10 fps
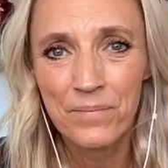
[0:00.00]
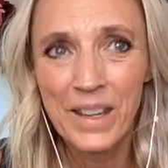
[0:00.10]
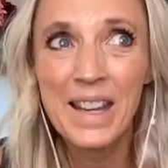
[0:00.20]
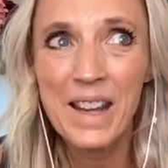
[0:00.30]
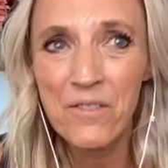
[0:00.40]

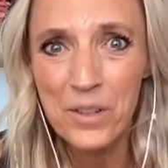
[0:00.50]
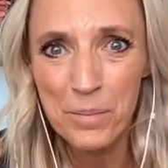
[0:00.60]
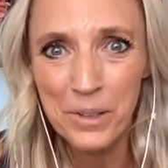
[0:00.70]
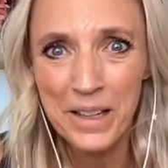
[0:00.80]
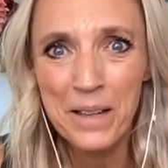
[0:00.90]

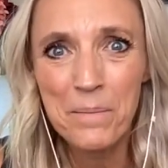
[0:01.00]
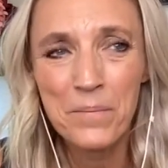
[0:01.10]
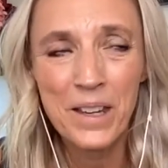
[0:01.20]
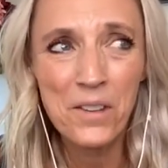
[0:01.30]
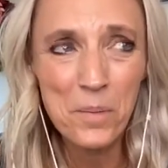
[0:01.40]
inevitably.
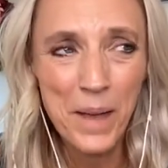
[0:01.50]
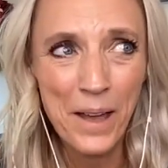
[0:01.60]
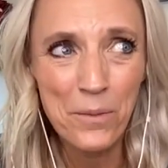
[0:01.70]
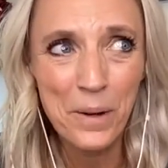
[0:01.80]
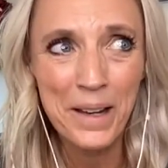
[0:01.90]
The other
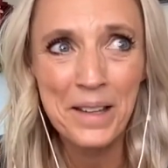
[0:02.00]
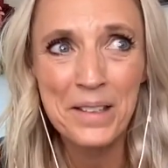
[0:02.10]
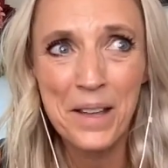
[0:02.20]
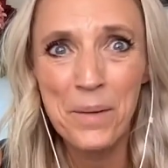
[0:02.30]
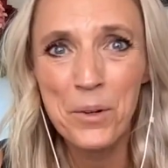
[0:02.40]
pathway is
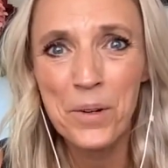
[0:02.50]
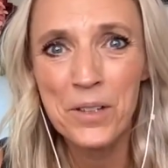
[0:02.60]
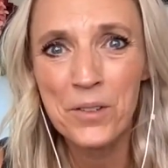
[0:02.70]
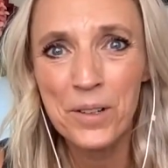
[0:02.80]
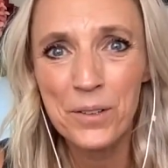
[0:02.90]
I'm going
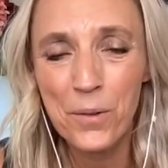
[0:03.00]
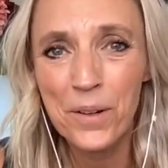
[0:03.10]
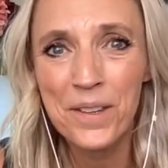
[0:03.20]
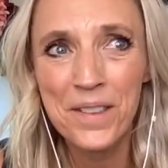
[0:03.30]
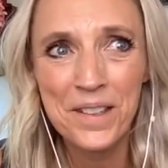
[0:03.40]
to ignore
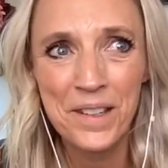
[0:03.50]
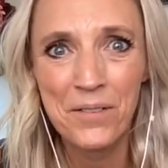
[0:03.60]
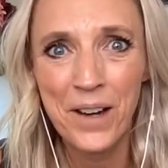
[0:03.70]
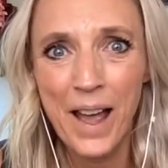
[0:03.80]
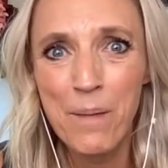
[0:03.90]
that this
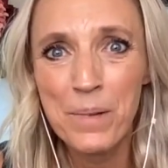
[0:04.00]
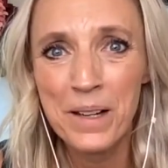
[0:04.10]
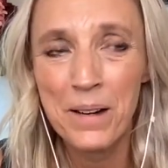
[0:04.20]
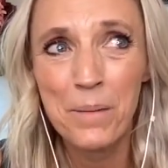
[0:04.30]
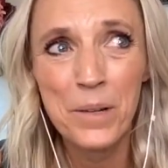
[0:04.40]
ever happened
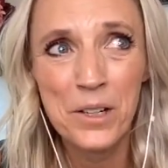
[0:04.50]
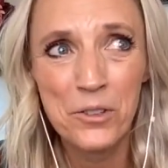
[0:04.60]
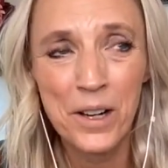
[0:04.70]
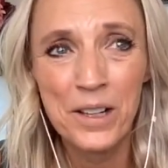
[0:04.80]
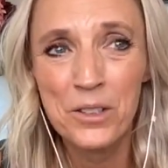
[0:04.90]
and I'm going to
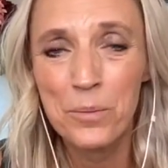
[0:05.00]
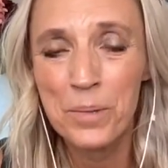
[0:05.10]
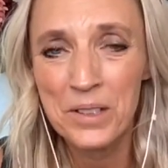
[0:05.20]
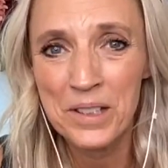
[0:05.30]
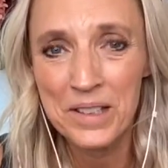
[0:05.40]
try to do
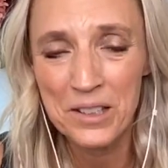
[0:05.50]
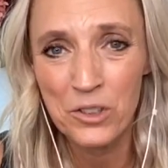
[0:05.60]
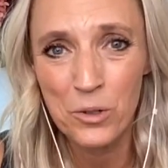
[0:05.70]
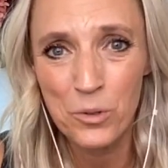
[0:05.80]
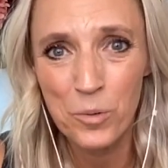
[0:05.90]
business as
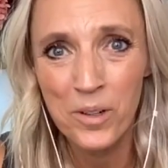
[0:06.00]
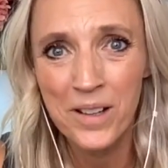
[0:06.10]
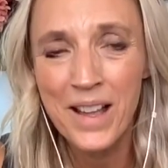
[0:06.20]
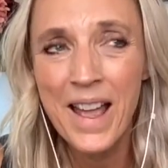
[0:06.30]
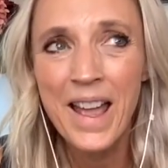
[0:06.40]
usual.
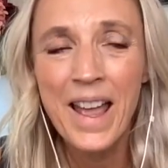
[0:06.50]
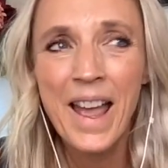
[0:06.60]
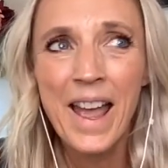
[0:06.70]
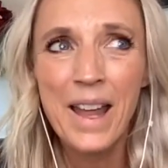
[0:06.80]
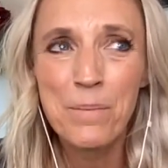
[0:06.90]

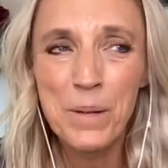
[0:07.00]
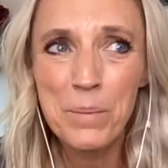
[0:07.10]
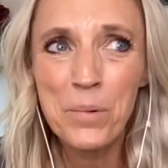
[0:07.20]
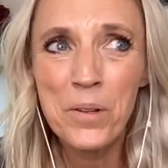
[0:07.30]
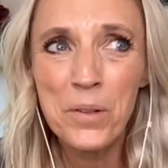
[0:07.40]
And
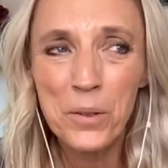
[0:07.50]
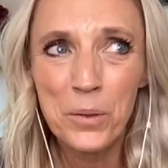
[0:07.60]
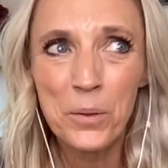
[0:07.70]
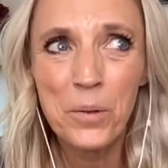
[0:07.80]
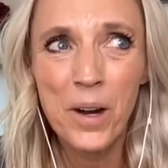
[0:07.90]
people
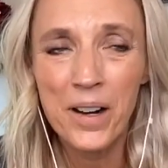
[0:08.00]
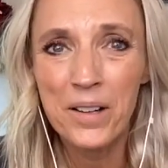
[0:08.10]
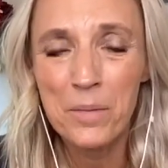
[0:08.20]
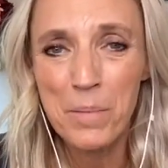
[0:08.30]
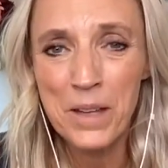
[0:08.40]
who
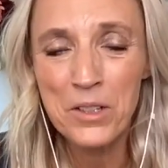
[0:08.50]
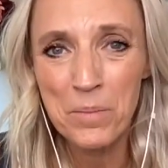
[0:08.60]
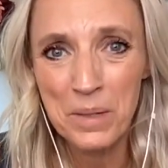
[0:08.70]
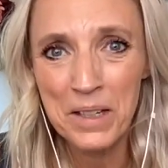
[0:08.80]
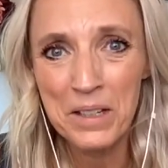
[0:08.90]
are meant to
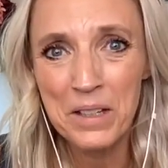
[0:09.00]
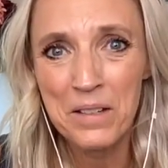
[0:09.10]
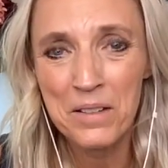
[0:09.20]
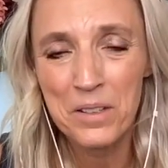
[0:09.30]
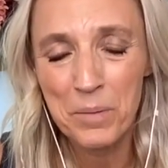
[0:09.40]
be
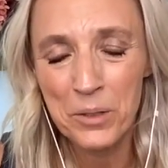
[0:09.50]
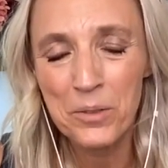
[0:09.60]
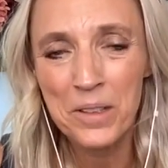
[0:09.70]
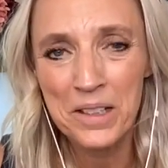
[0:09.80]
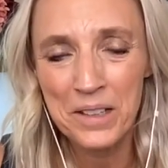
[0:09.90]

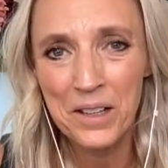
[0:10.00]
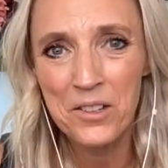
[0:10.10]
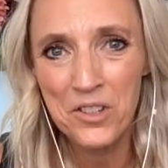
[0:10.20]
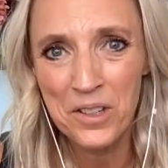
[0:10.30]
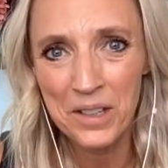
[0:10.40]
spiritually
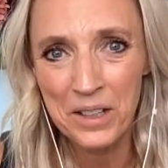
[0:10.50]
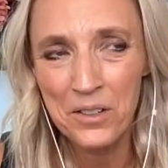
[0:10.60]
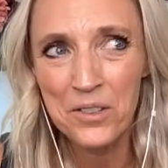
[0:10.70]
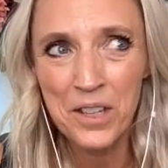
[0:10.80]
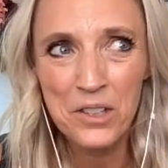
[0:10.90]
intelligent
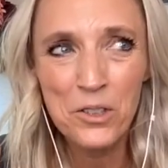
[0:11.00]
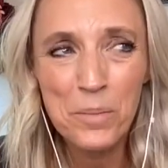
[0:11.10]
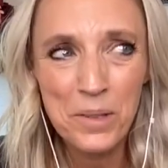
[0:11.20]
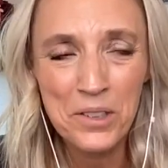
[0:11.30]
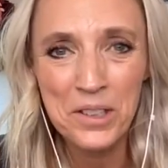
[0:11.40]
leaders can do
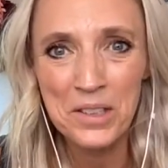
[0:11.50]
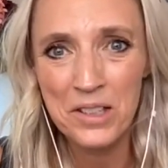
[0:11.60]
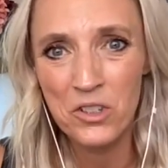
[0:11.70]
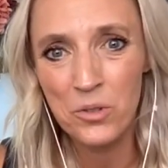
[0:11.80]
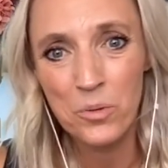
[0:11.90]
business
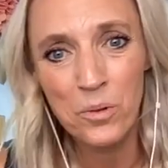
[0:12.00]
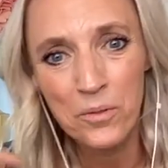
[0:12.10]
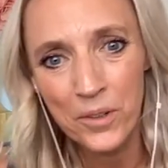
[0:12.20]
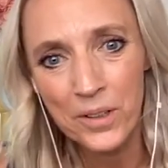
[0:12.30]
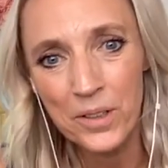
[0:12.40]
as usual
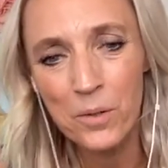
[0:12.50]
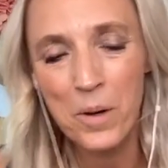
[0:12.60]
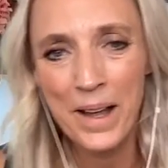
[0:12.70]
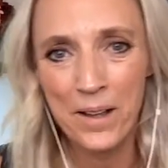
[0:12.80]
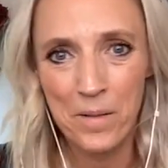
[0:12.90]
for a little
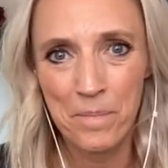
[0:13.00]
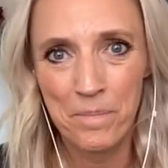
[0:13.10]
while.